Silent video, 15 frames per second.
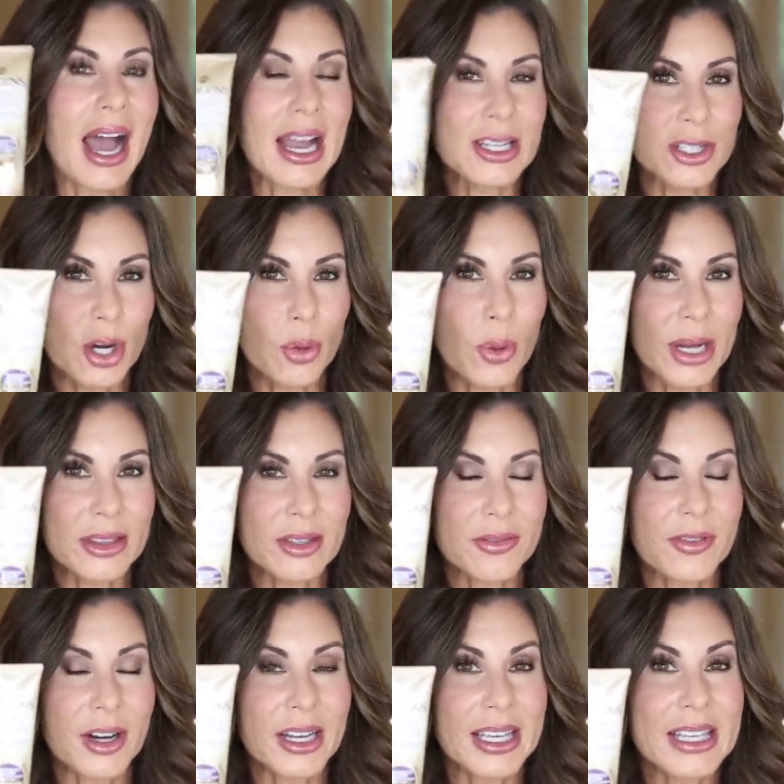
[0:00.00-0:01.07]
I don't want the
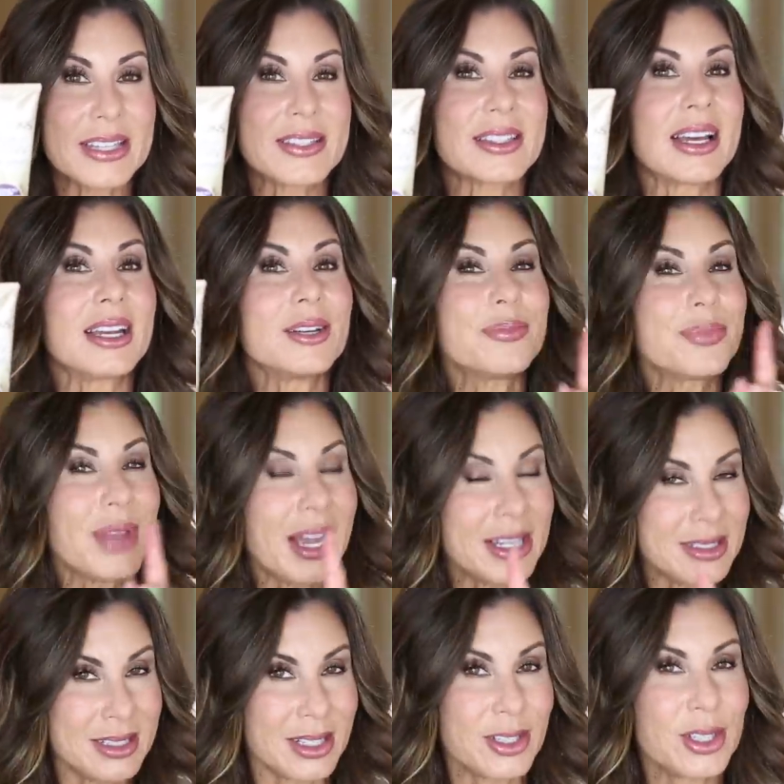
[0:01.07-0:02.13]
funky scent. I
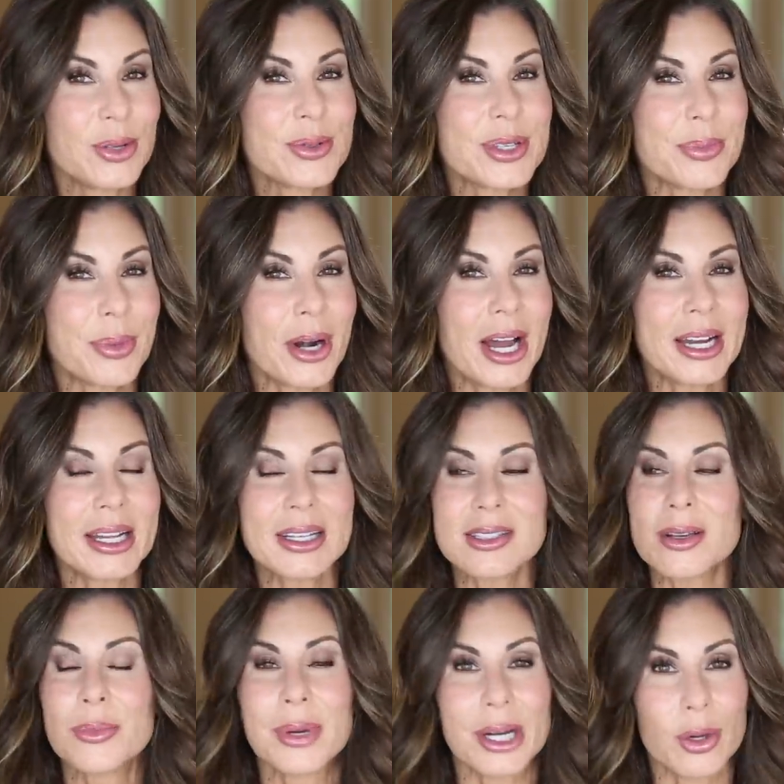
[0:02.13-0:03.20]
did use a
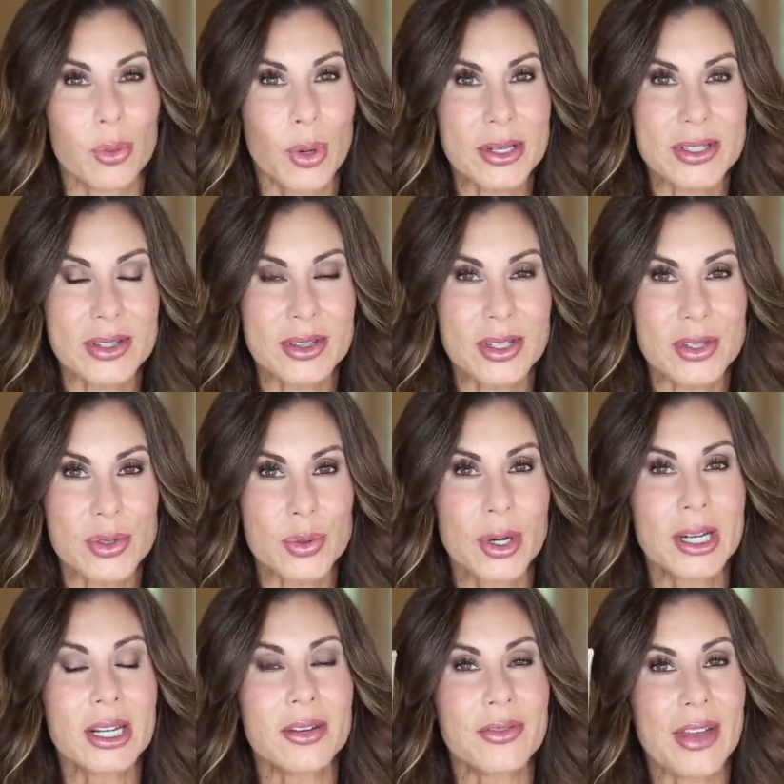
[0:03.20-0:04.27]
product, but it wasn't this
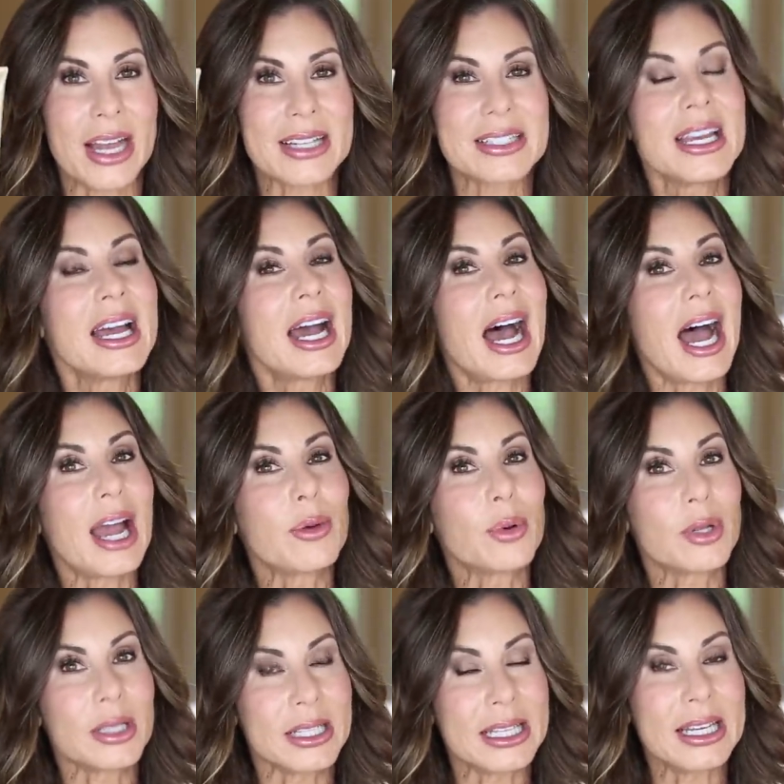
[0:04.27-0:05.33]
one. In fact, I
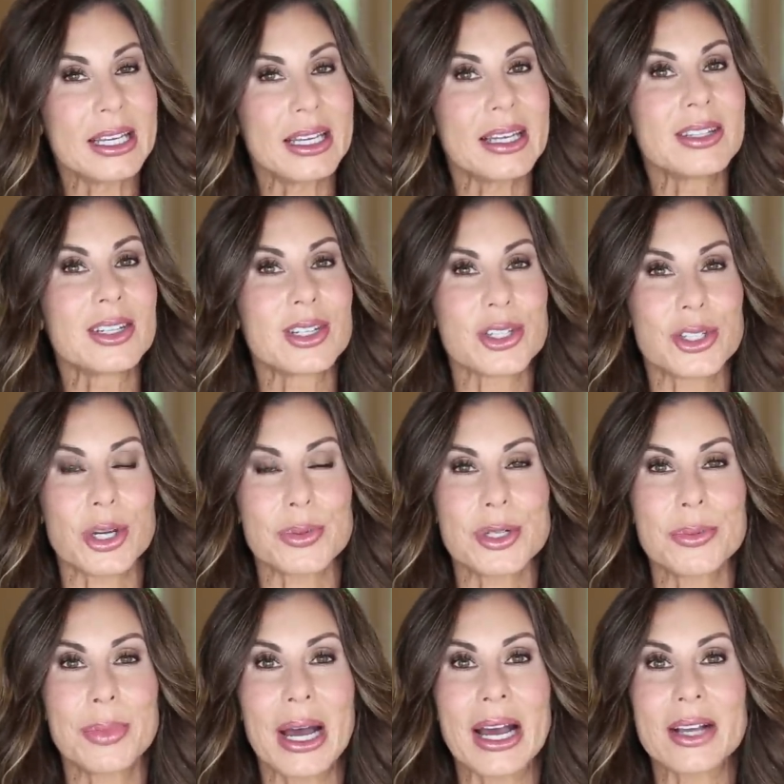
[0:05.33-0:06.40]
will link in the
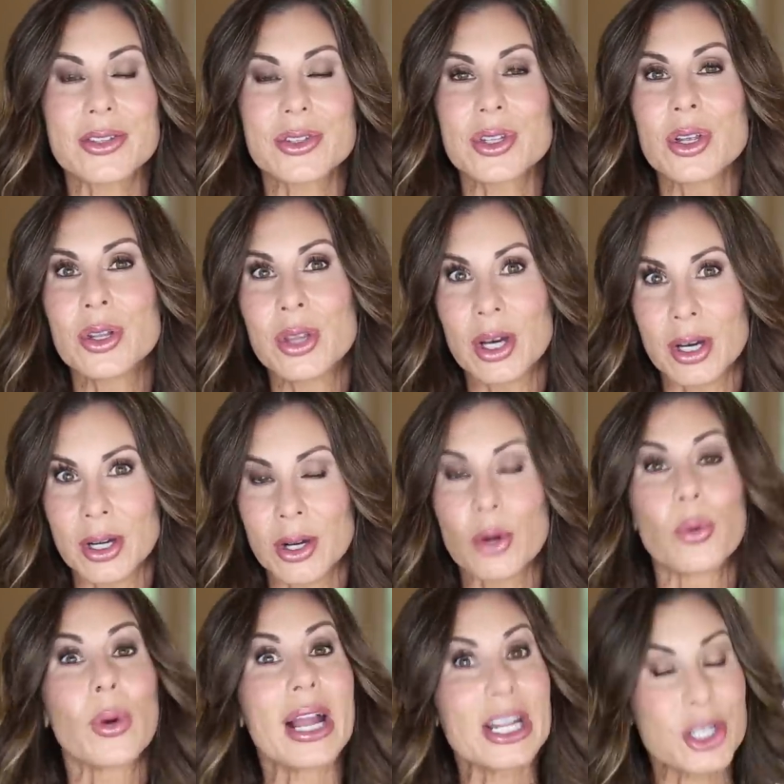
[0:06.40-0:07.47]
description box the
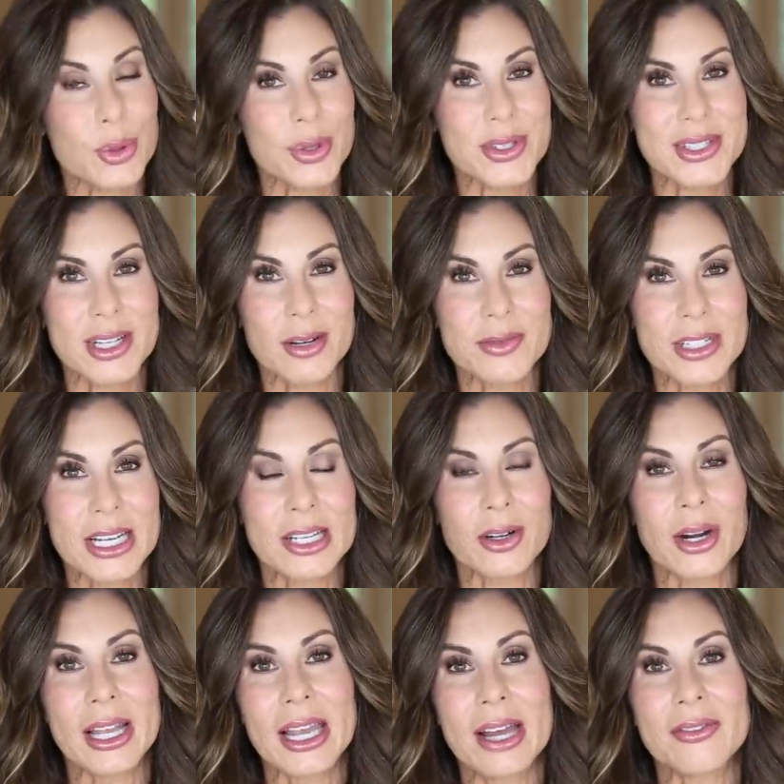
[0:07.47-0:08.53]
gradual self
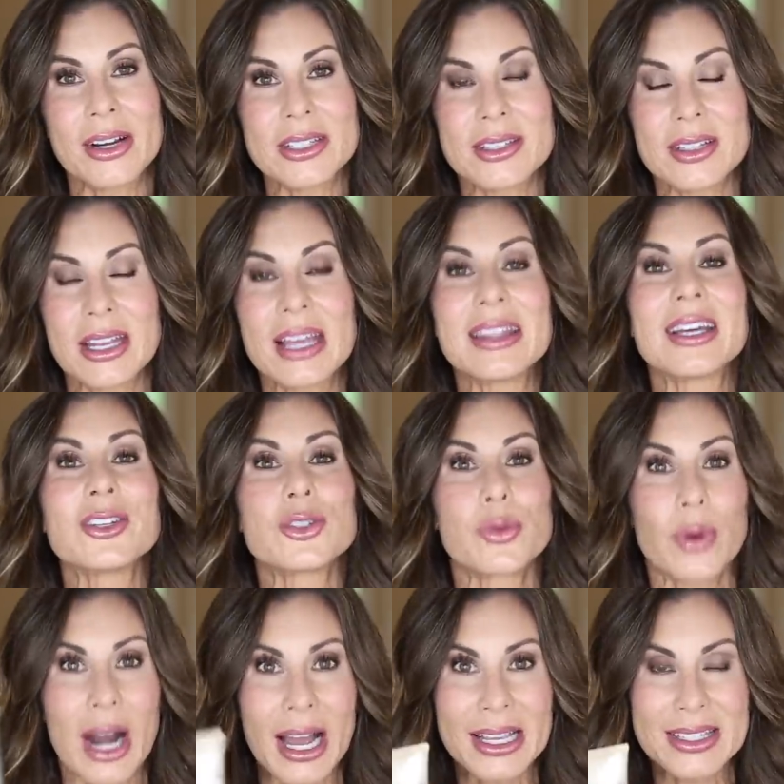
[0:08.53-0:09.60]
tanner I have on today that
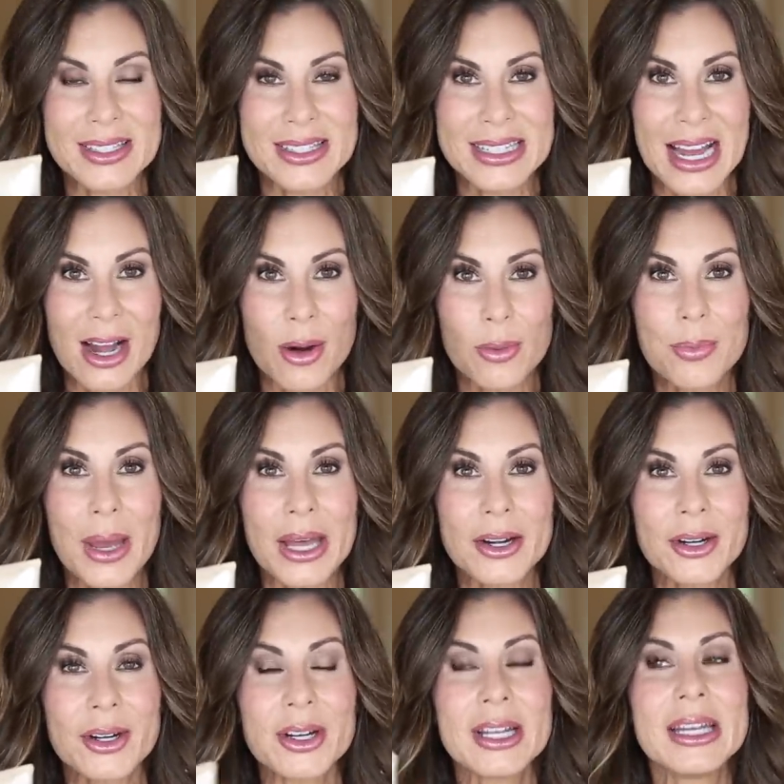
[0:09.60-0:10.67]
dries down
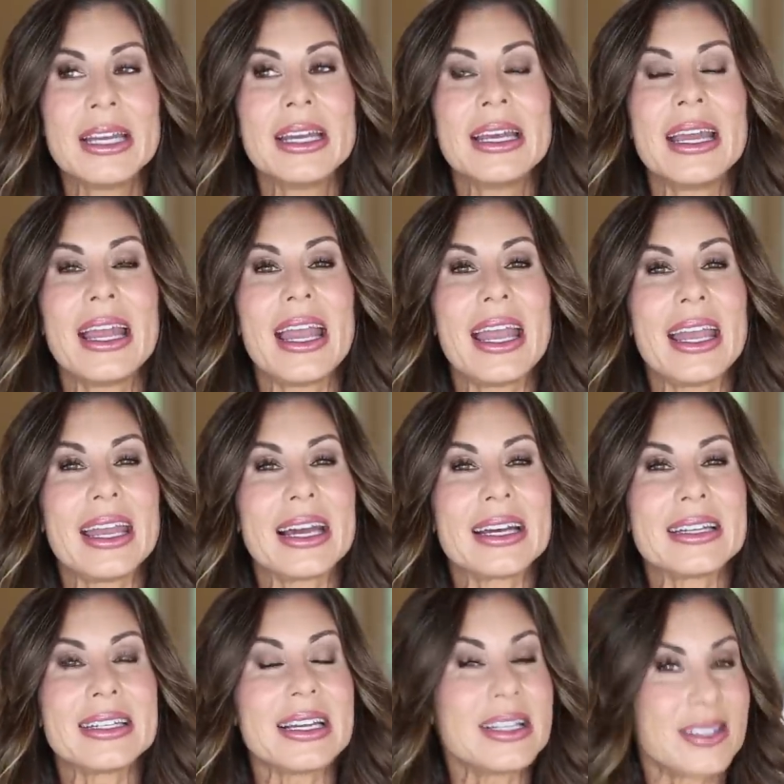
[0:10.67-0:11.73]
better
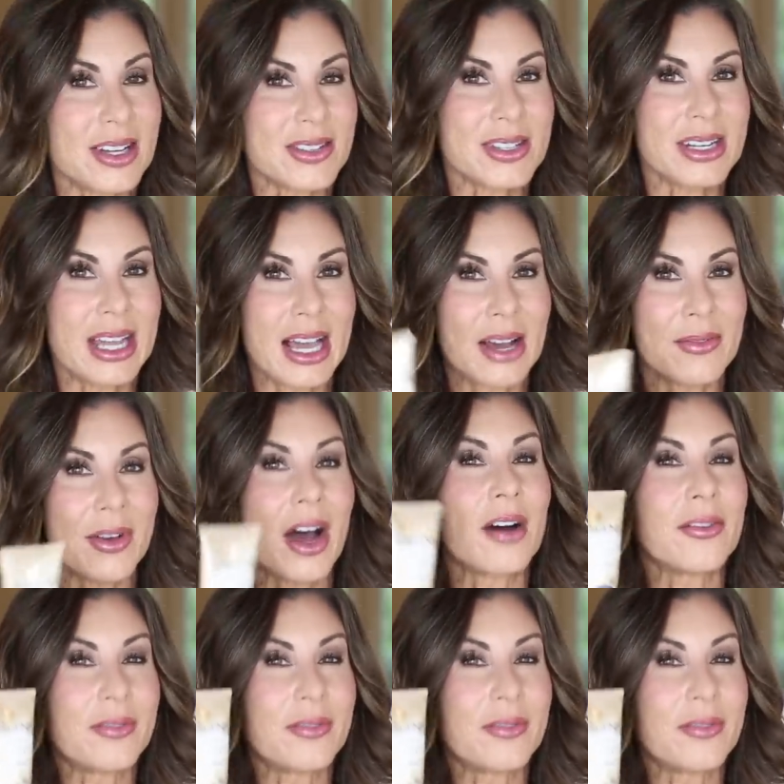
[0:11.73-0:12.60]
and it doesn't have a